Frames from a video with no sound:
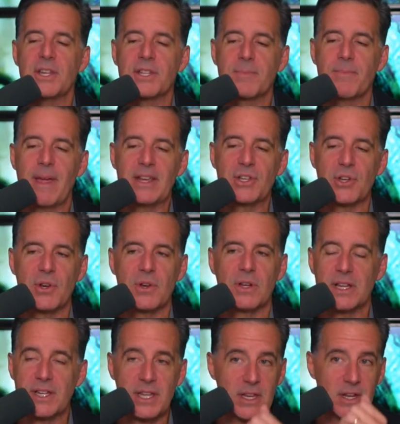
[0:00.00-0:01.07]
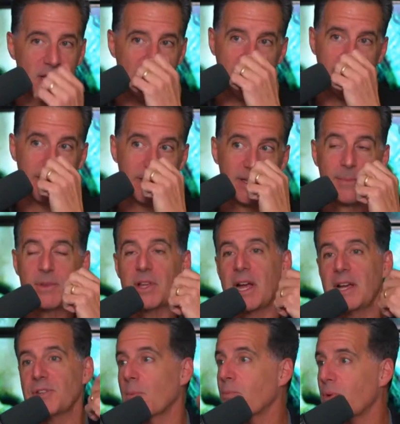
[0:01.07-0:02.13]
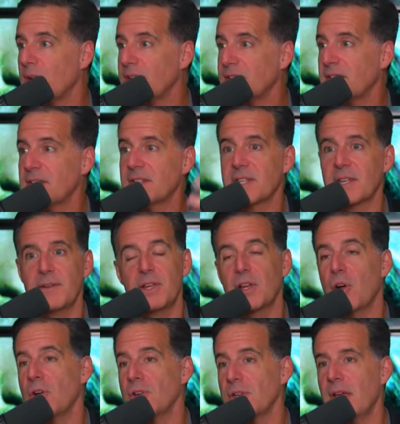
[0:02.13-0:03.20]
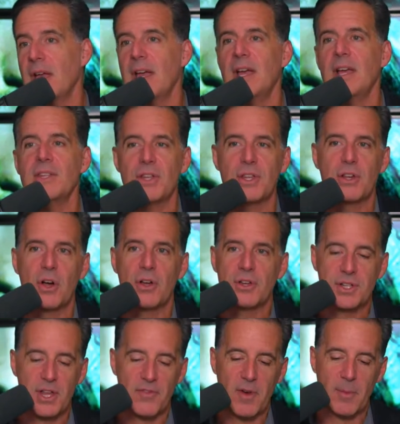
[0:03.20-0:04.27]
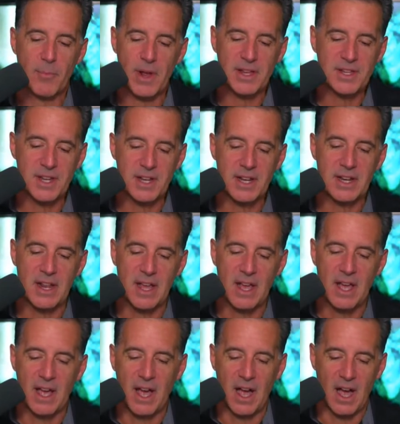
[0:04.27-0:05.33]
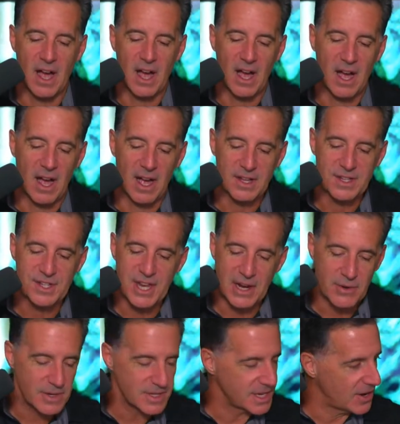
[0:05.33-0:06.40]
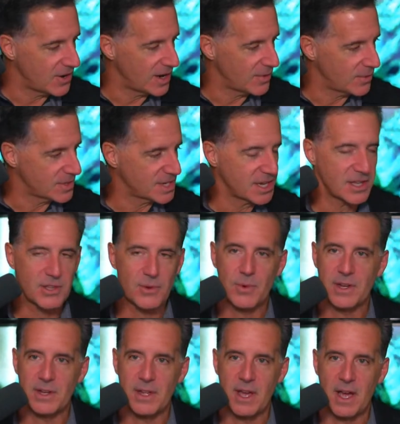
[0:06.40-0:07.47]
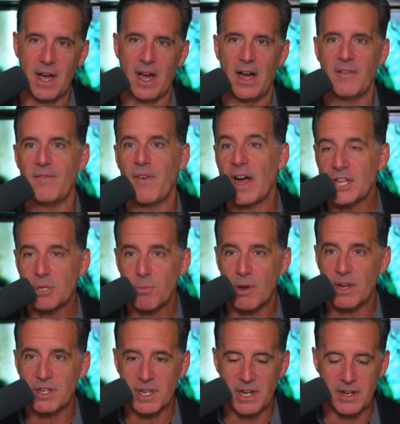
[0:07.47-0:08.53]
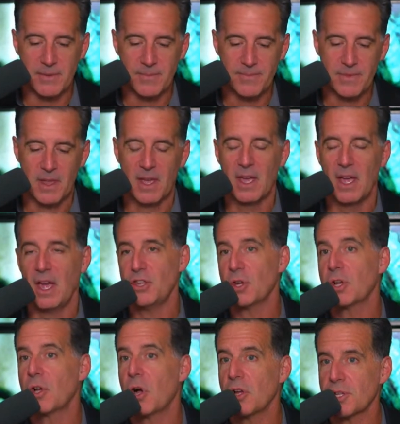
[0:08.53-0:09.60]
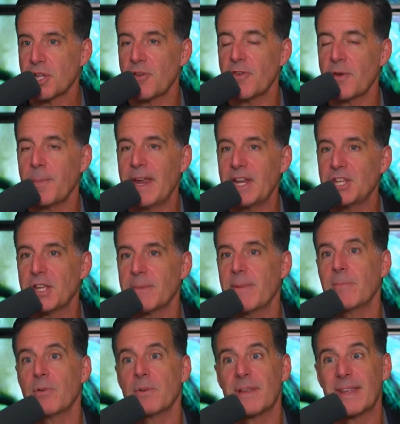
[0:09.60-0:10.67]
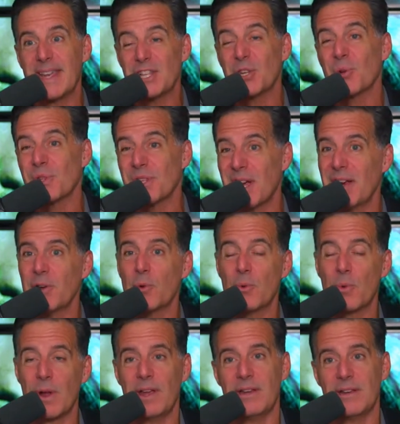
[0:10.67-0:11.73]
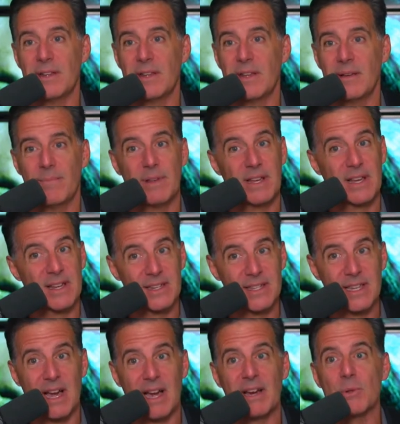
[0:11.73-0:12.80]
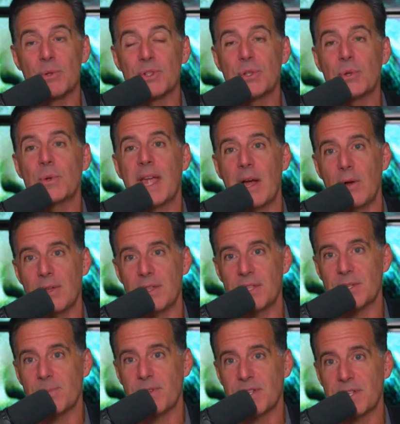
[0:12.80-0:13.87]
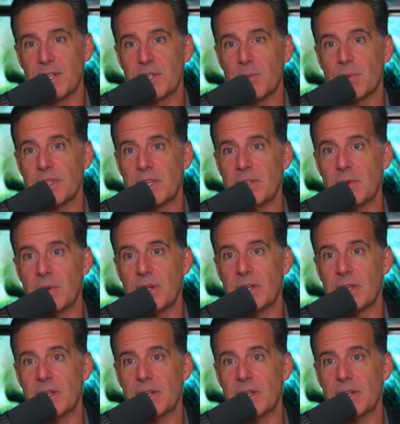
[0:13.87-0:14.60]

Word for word: make sure because I mean, some of you guys are presidents, so you call your so you call yourself a president, uh, a secretary. What's the other one? Uh, vice president, you can call yourself a managing member. Get your title right because titles do count in this business when they do it.